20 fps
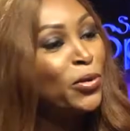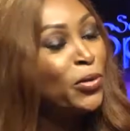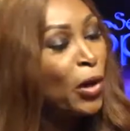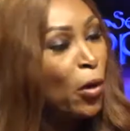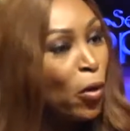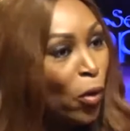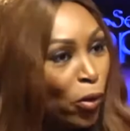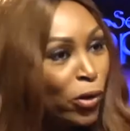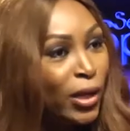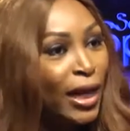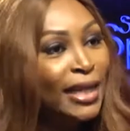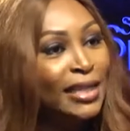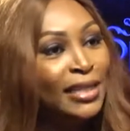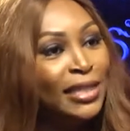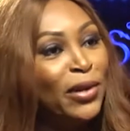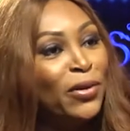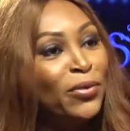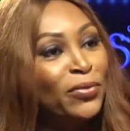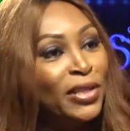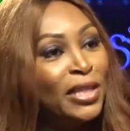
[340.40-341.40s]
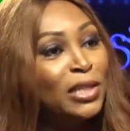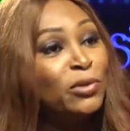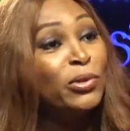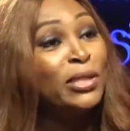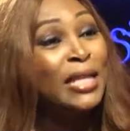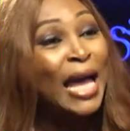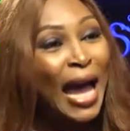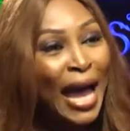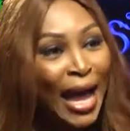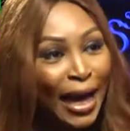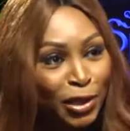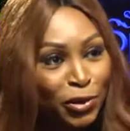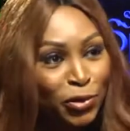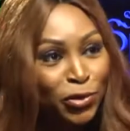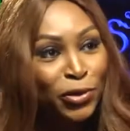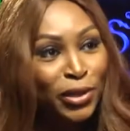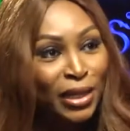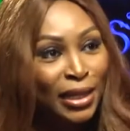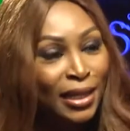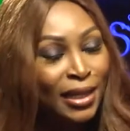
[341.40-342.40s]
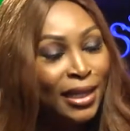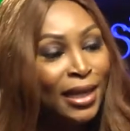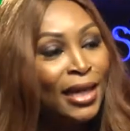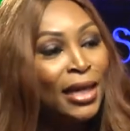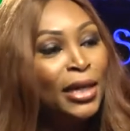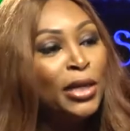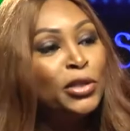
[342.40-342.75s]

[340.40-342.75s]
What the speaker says: so the whole idea of this was actually